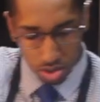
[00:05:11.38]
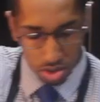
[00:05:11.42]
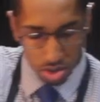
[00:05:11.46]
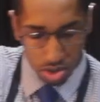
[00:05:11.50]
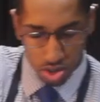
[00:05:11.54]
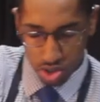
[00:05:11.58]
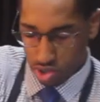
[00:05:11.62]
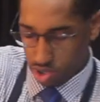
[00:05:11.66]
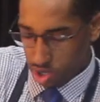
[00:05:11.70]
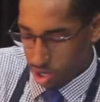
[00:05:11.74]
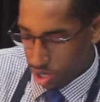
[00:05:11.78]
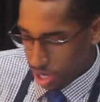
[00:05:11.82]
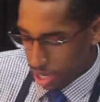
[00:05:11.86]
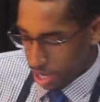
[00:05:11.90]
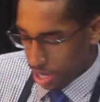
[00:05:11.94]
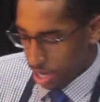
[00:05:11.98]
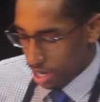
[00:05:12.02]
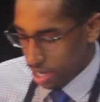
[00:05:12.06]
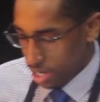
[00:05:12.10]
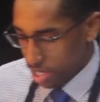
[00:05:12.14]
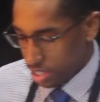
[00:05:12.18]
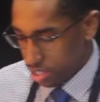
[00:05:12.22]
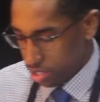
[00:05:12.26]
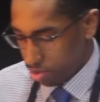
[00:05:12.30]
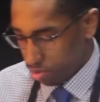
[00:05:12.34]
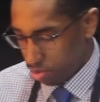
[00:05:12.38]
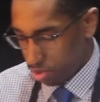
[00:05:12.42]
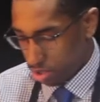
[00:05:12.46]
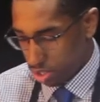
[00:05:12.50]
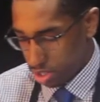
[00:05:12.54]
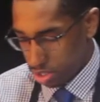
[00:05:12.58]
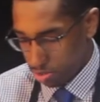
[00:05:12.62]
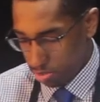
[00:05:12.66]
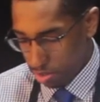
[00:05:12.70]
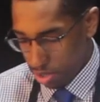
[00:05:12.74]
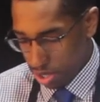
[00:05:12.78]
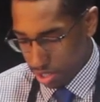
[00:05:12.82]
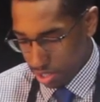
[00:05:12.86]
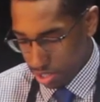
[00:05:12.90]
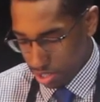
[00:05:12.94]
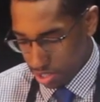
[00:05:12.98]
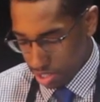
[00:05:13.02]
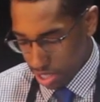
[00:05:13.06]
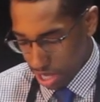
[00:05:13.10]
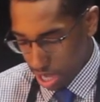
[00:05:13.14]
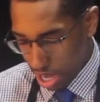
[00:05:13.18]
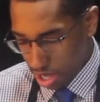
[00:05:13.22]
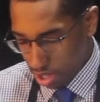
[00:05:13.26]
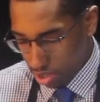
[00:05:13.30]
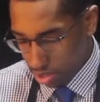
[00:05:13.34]
Use our hands, and we're going to spread
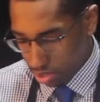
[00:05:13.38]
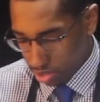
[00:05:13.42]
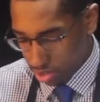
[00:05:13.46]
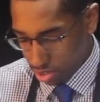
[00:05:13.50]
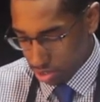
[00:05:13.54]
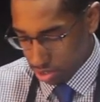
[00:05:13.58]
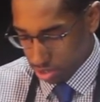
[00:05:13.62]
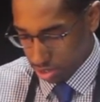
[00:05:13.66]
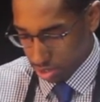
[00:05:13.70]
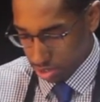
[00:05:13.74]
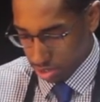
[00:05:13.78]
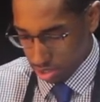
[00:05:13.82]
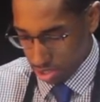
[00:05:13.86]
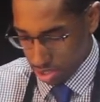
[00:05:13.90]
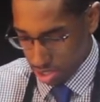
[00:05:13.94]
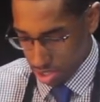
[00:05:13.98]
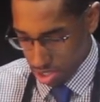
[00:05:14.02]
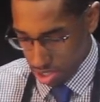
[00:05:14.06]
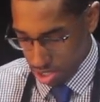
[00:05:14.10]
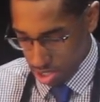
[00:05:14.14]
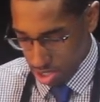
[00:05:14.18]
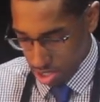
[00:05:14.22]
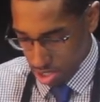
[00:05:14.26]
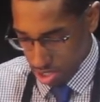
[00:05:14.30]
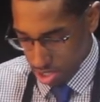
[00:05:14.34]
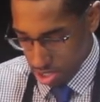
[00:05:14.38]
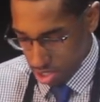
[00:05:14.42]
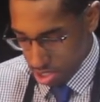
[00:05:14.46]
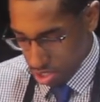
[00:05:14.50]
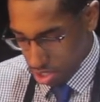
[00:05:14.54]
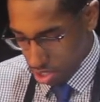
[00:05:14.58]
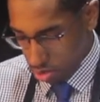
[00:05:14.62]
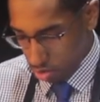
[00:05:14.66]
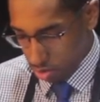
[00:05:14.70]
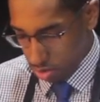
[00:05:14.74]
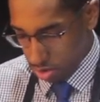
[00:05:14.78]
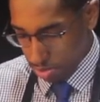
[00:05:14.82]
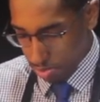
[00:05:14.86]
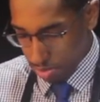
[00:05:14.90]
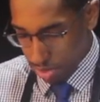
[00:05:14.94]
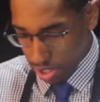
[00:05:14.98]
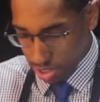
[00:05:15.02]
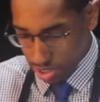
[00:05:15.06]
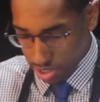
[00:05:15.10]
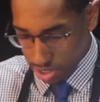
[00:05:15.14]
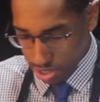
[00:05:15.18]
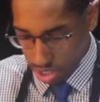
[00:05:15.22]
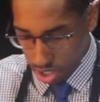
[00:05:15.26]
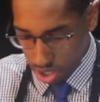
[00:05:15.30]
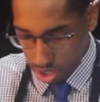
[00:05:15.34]
this out. So we
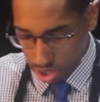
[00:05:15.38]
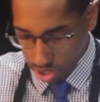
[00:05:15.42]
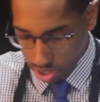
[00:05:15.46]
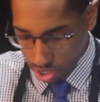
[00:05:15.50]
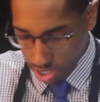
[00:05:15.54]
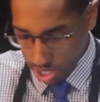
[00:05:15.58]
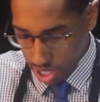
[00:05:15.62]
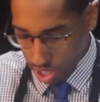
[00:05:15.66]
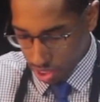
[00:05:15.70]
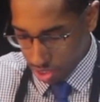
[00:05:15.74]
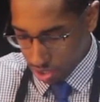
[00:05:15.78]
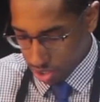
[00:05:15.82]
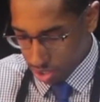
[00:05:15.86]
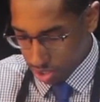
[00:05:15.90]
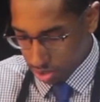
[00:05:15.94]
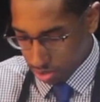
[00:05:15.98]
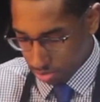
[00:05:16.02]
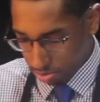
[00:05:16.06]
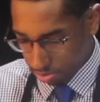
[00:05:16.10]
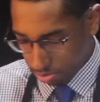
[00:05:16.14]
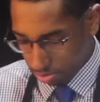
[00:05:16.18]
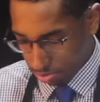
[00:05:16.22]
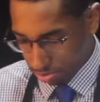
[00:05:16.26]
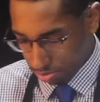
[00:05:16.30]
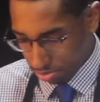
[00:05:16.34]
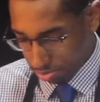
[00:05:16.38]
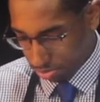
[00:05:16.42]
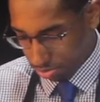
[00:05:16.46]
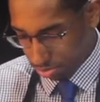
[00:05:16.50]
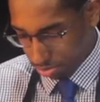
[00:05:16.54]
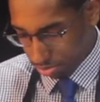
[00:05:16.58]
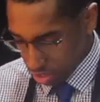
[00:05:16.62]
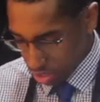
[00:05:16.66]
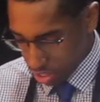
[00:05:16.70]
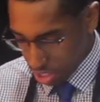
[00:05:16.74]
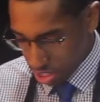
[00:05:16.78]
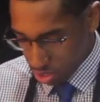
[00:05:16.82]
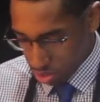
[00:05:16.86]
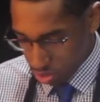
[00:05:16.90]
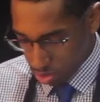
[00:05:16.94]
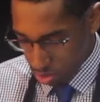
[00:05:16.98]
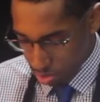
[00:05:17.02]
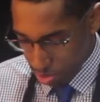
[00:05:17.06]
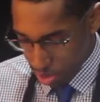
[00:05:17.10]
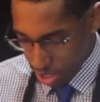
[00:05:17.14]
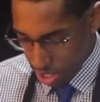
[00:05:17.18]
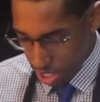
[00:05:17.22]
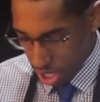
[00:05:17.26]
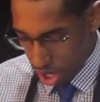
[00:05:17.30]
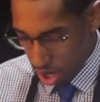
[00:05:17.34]
mix it all together. This will
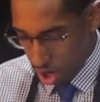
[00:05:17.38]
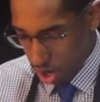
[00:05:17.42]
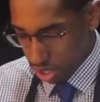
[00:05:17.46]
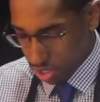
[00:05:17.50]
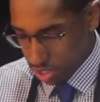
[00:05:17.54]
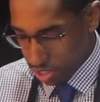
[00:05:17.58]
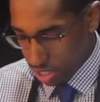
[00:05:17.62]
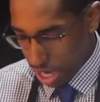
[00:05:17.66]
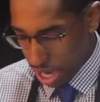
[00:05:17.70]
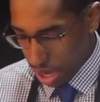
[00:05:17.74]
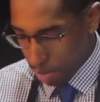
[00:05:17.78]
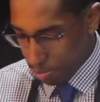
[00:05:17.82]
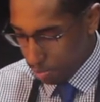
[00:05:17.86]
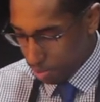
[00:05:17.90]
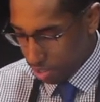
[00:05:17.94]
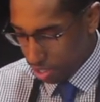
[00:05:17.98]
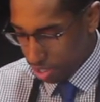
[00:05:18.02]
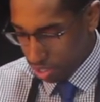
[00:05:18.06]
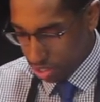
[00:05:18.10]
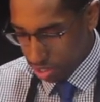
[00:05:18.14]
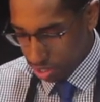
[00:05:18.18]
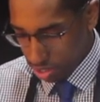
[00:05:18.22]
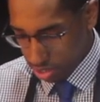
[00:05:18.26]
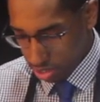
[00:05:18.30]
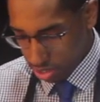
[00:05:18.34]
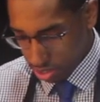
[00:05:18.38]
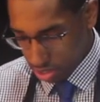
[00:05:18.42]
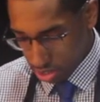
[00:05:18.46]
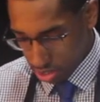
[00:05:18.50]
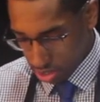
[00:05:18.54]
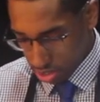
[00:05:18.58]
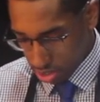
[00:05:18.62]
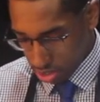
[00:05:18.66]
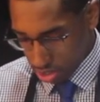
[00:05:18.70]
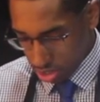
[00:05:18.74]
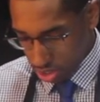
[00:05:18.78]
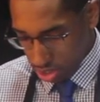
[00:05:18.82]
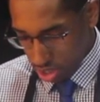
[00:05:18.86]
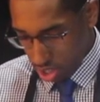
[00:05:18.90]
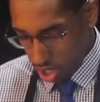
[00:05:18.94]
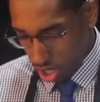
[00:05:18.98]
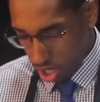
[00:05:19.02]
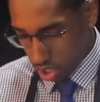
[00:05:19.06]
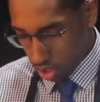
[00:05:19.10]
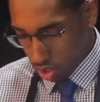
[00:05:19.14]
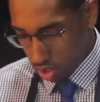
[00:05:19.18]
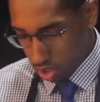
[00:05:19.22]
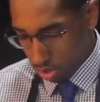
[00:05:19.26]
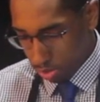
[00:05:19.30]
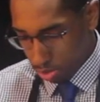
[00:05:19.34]
be our topping,
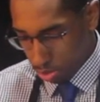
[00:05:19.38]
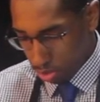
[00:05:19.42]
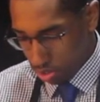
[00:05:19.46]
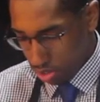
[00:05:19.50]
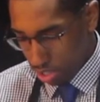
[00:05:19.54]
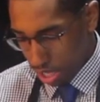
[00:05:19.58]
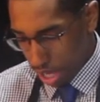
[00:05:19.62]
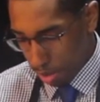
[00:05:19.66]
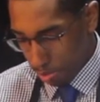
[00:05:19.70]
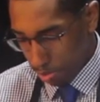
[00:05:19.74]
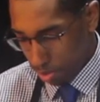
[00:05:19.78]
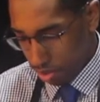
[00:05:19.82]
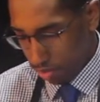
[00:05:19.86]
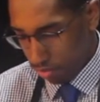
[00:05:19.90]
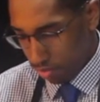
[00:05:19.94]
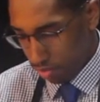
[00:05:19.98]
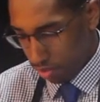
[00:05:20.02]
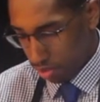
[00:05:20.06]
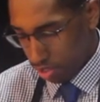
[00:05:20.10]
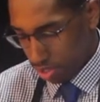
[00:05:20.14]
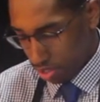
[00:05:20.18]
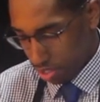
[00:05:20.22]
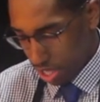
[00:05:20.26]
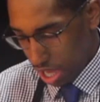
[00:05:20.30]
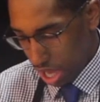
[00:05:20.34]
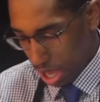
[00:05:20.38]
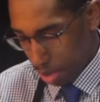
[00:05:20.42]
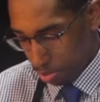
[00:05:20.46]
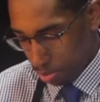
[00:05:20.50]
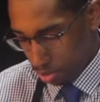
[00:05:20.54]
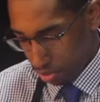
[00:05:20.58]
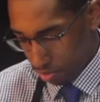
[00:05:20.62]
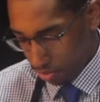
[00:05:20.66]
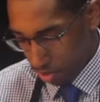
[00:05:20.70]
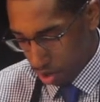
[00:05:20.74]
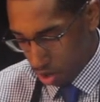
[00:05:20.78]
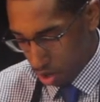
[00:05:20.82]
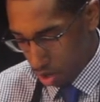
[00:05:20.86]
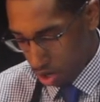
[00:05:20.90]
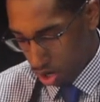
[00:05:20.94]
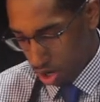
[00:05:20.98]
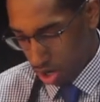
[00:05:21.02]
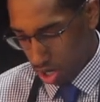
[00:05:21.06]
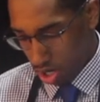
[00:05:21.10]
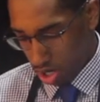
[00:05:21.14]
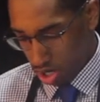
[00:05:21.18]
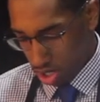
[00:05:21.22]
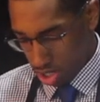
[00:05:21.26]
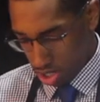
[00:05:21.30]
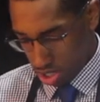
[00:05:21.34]
our crumble topping for the top of
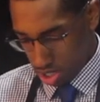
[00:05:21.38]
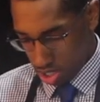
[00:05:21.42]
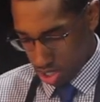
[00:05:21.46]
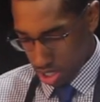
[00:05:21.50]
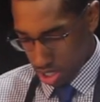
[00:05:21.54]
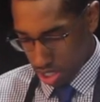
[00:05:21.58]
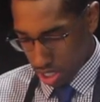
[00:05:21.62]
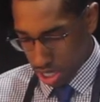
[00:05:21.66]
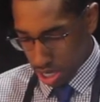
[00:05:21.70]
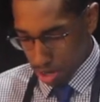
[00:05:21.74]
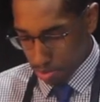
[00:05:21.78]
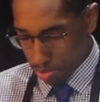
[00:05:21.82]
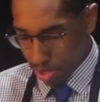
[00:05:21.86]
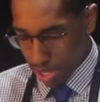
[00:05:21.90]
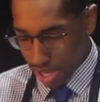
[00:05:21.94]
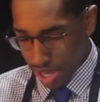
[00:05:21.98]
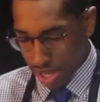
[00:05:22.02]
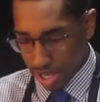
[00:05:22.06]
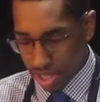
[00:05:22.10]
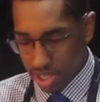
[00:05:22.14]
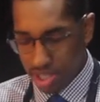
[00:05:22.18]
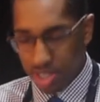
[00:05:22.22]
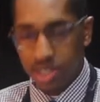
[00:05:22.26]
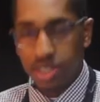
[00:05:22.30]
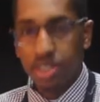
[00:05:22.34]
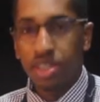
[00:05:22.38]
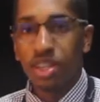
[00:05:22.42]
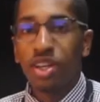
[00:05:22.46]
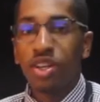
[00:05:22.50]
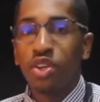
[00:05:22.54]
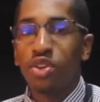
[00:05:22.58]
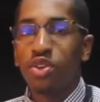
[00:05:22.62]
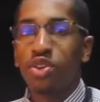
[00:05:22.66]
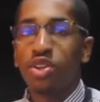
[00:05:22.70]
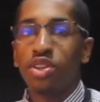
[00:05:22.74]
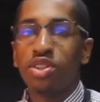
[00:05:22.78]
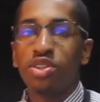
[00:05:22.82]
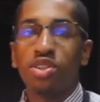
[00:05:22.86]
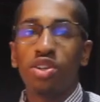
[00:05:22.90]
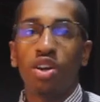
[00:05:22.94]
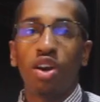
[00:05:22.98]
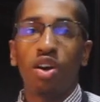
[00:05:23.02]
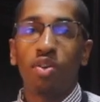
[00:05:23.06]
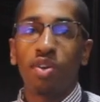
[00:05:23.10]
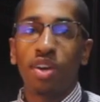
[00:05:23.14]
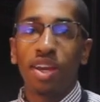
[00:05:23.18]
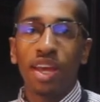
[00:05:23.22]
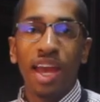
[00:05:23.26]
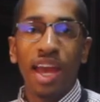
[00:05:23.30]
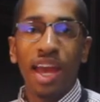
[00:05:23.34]
our cupcakes. You can use it
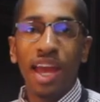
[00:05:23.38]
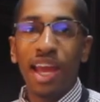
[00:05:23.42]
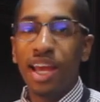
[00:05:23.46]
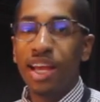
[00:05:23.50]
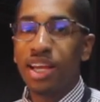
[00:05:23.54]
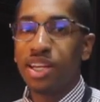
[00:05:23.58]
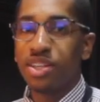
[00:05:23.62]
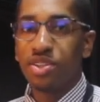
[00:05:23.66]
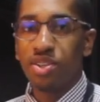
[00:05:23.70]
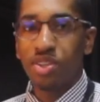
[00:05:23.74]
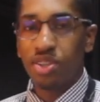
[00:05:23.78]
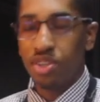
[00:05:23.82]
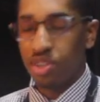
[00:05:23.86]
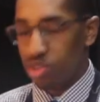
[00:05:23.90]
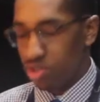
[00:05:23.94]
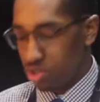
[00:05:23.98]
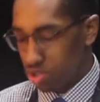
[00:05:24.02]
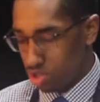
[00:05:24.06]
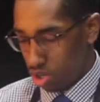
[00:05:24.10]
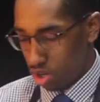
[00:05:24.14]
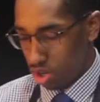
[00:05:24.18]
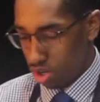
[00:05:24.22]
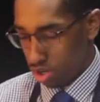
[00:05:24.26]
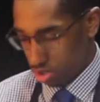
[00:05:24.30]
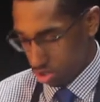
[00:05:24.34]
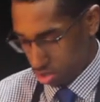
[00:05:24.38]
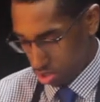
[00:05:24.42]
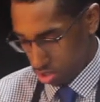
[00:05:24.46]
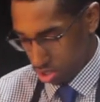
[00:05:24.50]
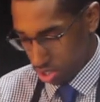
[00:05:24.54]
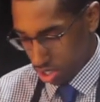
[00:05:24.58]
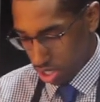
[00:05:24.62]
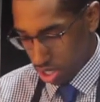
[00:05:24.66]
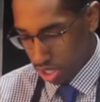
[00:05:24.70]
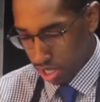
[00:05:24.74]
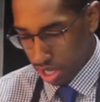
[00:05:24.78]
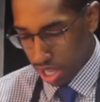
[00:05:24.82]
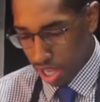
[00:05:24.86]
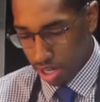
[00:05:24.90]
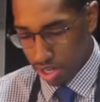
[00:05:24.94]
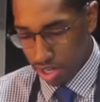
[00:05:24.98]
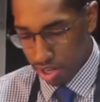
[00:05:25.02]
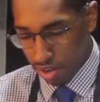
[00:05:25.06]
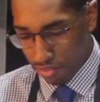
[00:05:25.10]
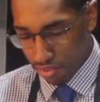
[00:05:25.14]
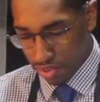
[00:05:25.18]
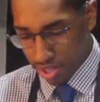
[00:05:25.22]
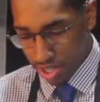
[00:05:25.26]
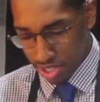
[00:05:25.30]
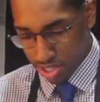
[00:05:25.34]
on cakes, you can use it on a lot of
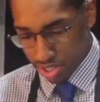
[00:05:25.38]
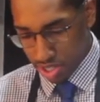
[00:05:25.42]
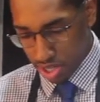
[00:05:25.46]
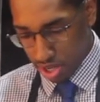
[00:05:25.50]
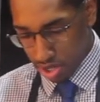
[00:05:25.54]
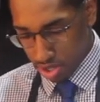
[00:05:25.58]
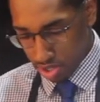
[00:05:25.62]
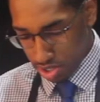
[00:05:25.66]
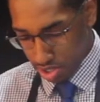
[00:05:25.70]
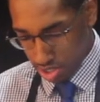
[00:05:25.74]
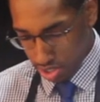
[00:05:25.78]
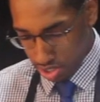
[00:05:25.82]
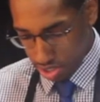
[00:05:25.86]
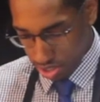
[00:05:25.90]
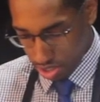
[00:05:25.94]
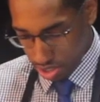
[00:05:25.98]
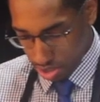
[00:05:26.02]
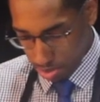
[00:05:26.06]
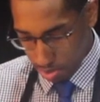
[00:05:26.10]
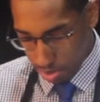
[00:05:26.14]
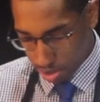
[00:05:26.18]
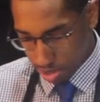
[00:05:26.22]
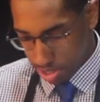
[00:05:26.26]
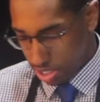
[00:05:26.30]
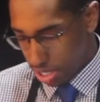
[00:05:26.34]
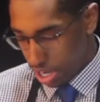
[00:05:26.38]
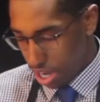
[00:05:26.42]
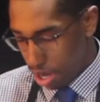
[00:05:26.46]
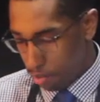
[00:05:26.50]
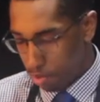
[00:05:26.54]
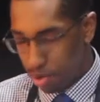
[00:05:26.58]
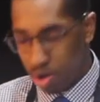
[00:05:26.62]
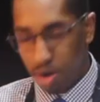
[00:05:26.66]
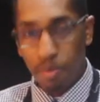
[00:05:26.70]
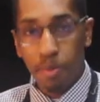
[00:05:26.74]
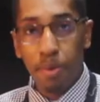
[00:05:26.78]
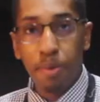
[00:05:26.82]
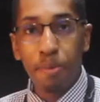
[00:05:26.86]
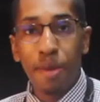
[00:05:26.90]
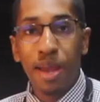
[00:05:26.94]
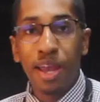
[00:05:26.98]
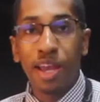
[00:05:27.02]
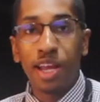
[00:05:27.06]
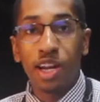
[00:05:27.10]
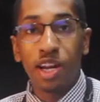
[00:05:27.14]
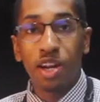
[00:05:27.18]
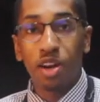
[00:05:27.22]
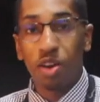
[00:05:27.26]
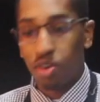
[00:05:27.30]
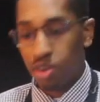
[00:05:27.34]
different desserts, but today we're going to be
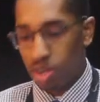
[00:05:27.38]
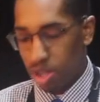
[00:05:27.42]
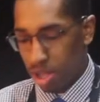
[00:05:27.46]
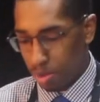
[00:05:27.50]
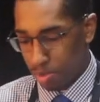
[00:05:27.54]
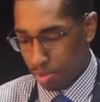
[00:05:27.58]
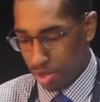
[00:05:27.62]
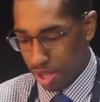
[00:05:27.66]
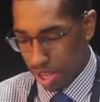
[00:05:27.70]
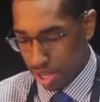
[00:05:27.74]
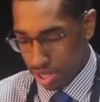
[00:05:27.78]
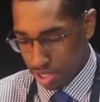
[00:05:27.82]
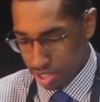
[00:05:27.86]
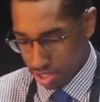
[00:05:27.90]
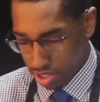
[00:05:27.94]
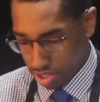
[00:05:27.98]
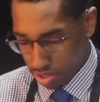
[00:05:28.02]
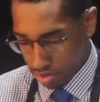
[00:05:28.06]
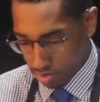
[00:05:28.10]
making it on cupcakes.